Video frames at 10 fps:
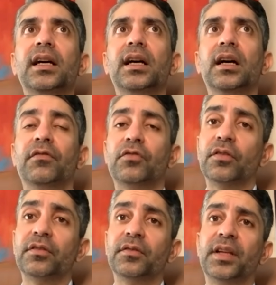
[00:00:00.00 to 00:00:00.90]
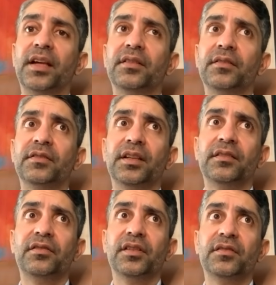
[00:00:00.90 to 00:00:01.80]
uh, of course, if they if they
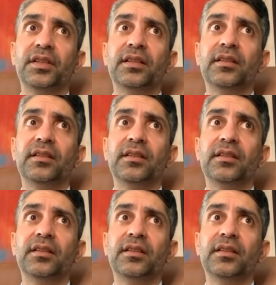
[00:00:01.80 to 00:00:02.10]
succeed,